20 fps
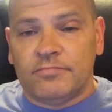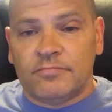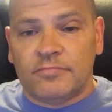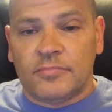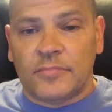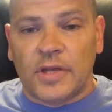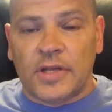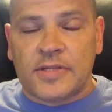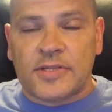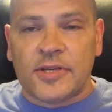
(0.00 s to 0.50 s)

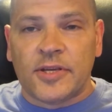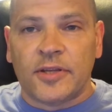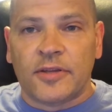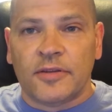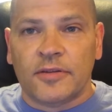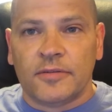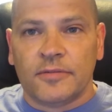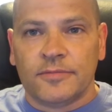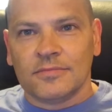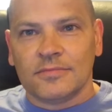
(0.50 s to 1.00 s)
That's it.
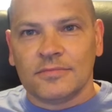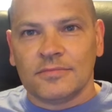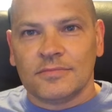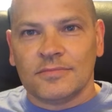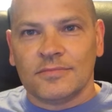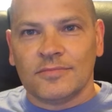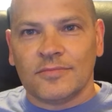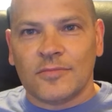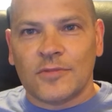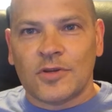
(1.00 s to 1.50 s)

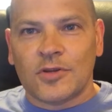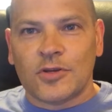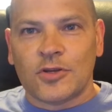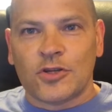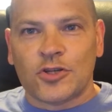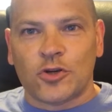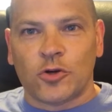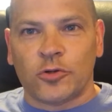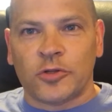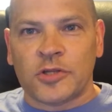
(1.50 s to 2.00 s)

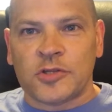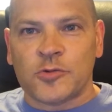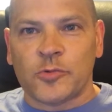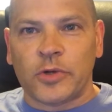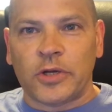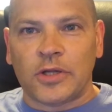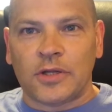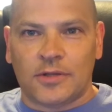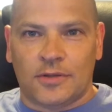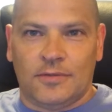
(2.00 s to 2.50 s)
Short and
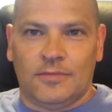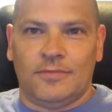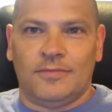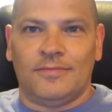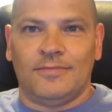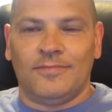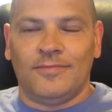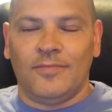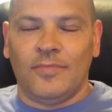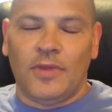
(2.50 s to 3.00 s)
sweet.
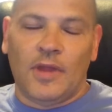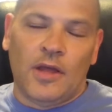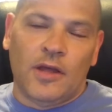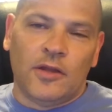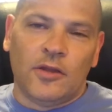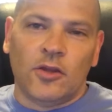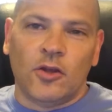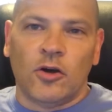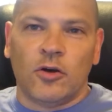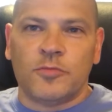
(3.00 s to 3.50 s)

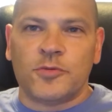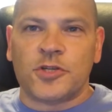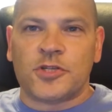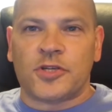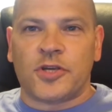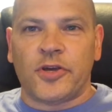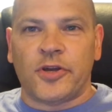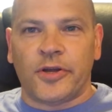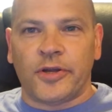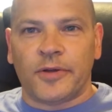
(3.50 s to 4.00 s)
No, I'm just
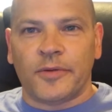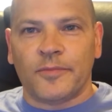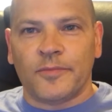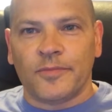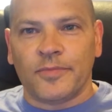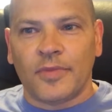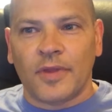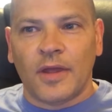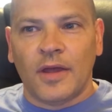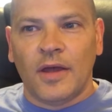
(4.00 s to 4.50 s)
kidding.
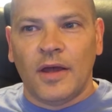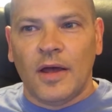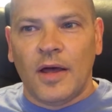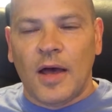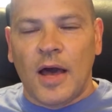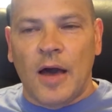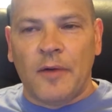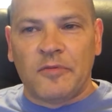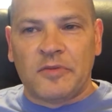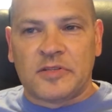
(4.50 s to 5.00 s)

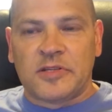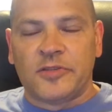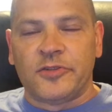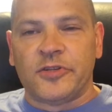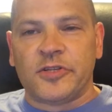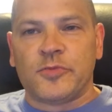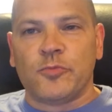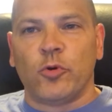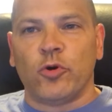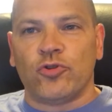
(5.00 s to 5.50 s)
Obviously
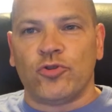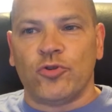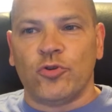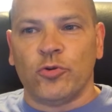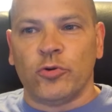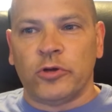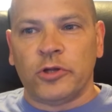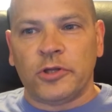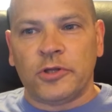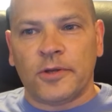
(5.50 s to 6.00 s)
there's more to
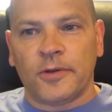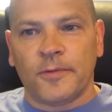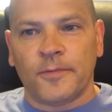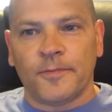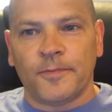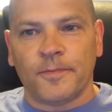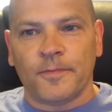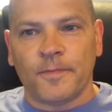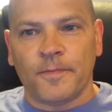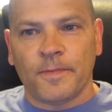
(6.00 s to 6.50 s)
it.
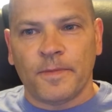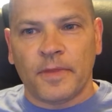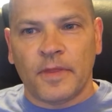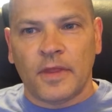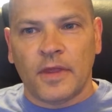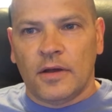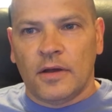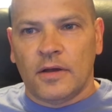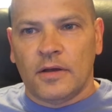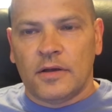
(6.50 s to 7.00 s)

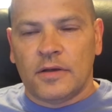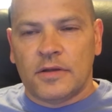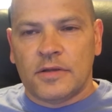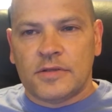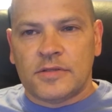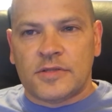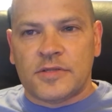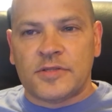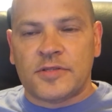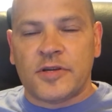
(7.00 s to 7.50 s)

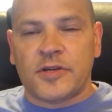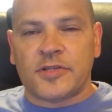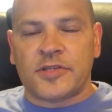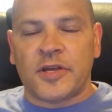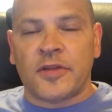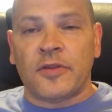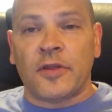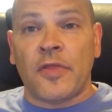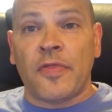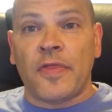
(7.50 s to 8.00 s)
It's easier
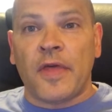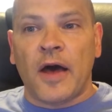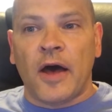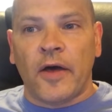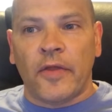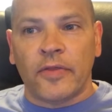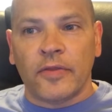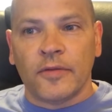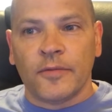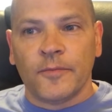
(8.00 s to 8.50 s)
said than
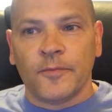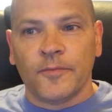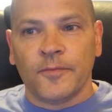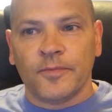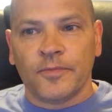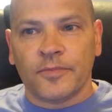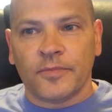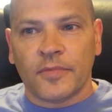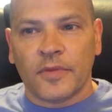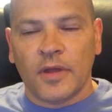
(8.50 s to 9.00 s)
done.
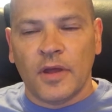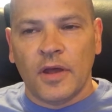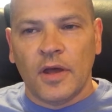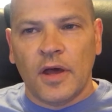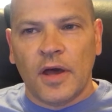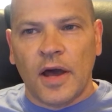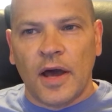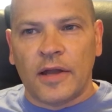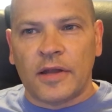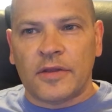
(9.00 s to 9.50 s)

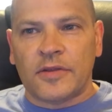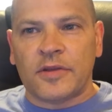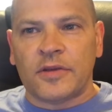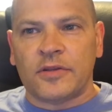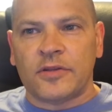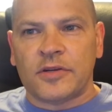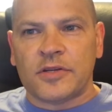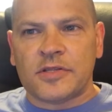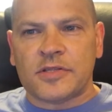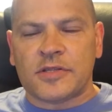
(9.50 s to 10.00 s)
And I think
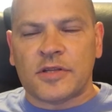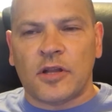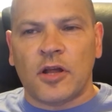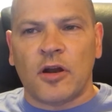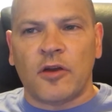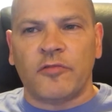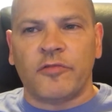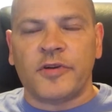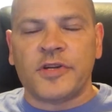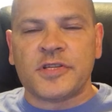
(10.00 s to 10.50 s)
there's a lot
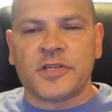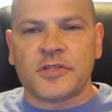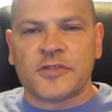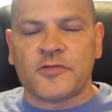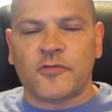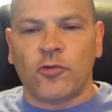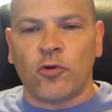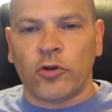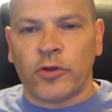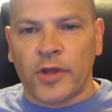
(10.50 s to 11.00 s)
of reasons
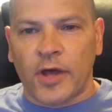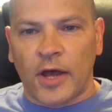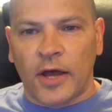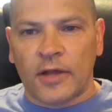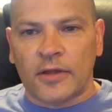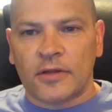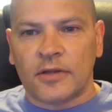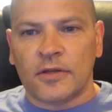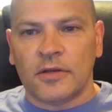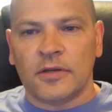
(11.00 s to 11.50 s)
for that.